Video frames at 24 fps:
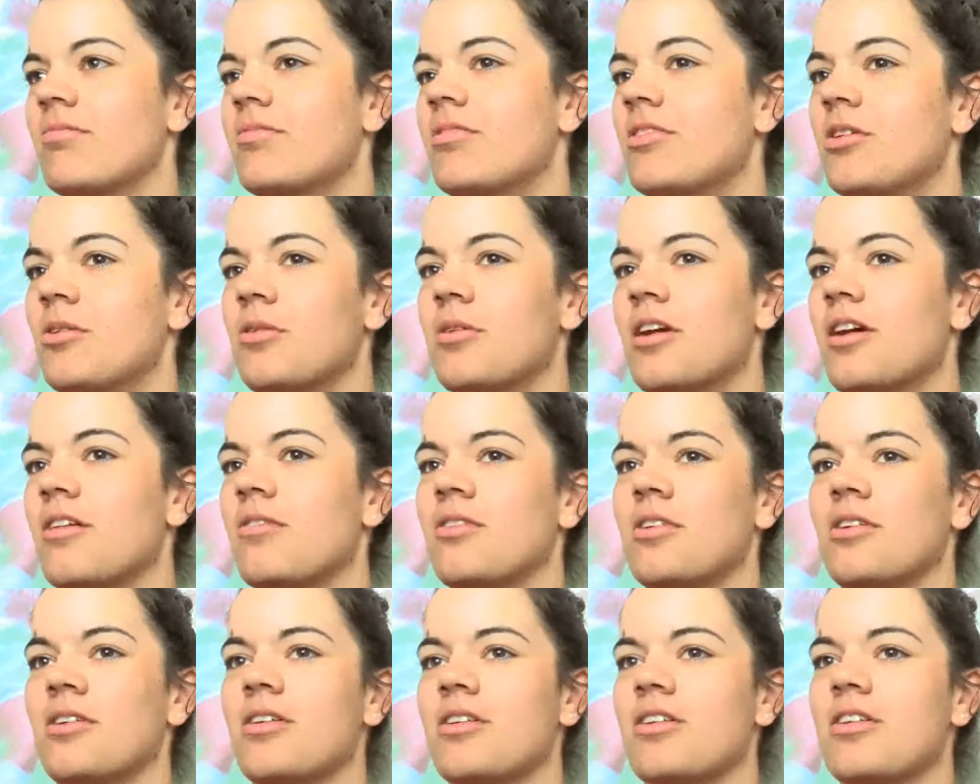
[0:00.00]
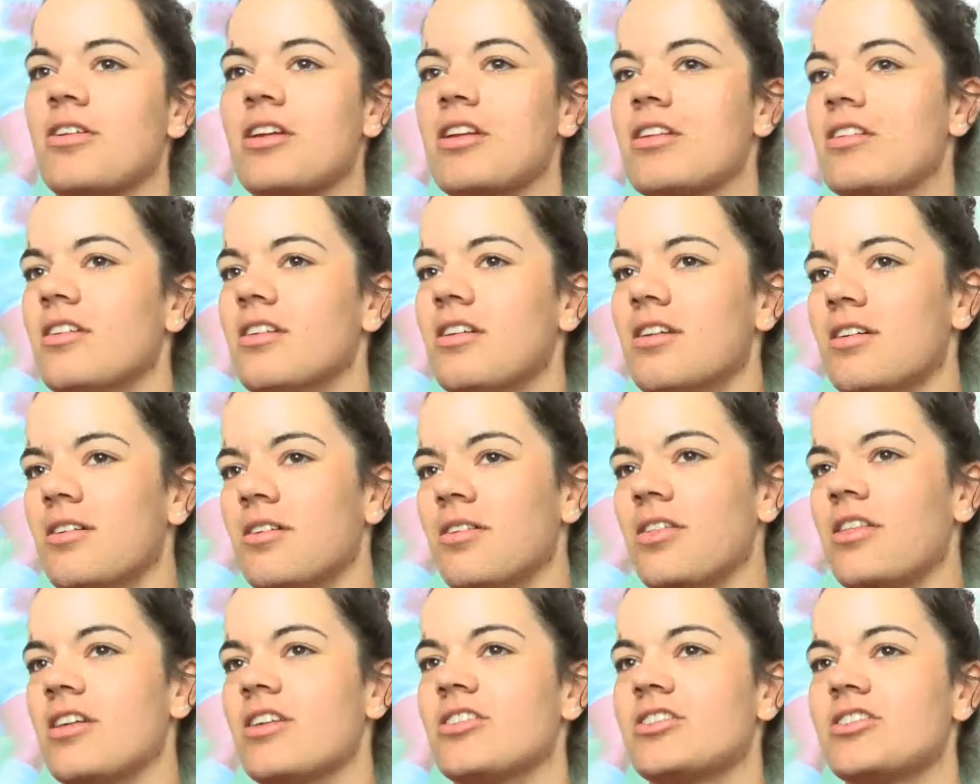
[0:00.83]
do whatever you need to do.
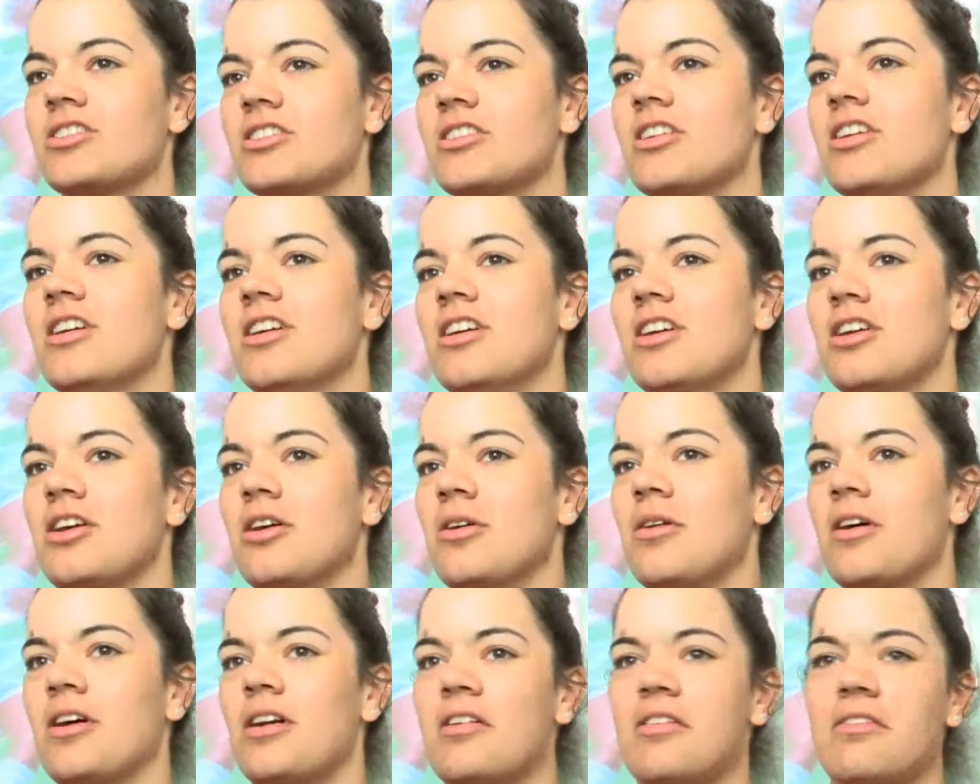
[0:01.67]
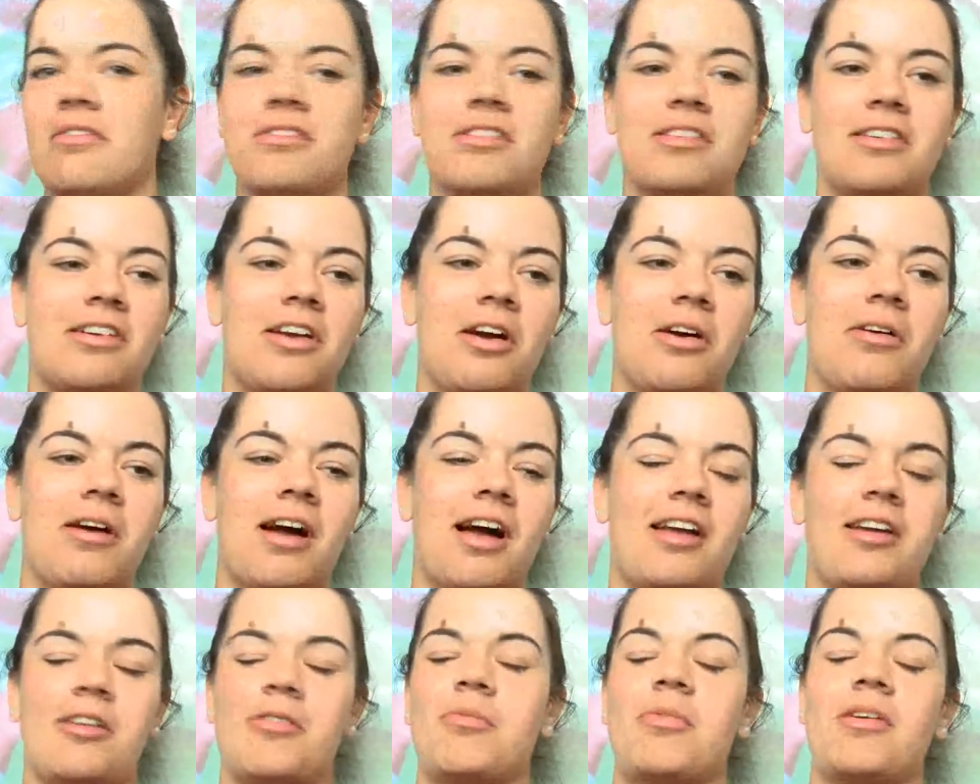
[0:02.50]
Just go at
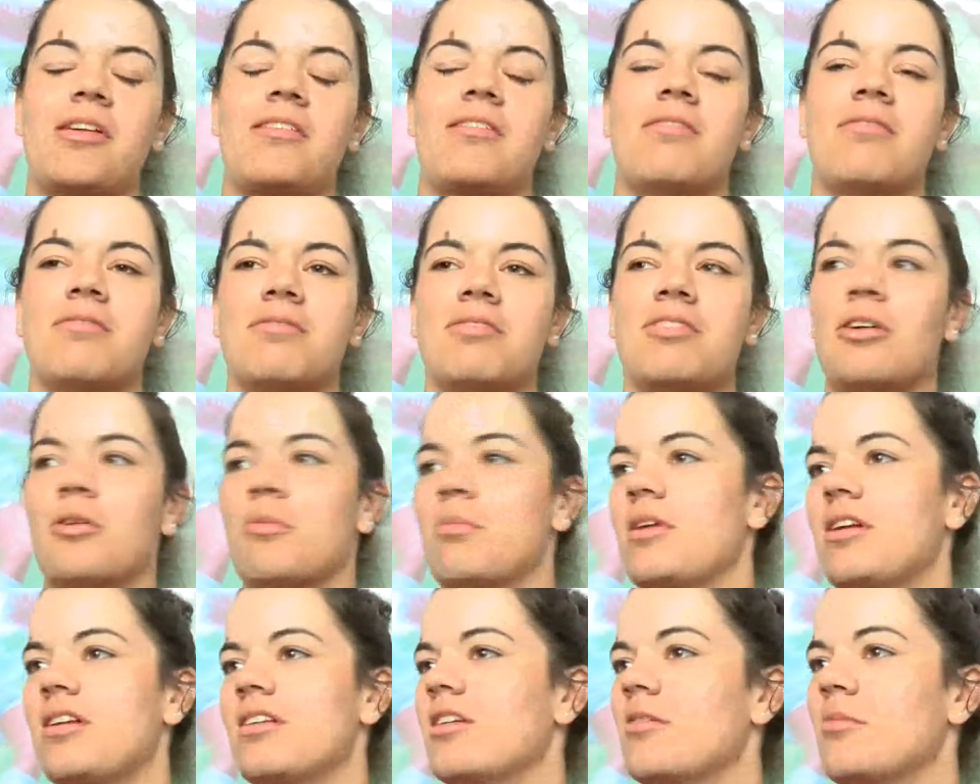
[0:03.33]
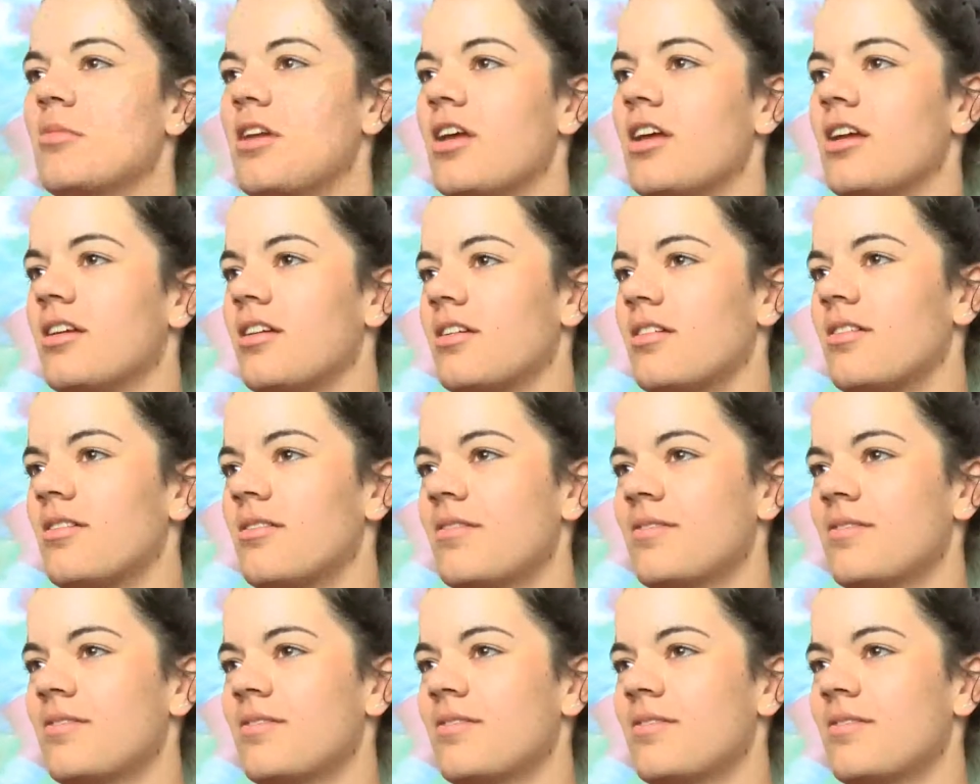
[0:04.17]
them and don't be intimidated.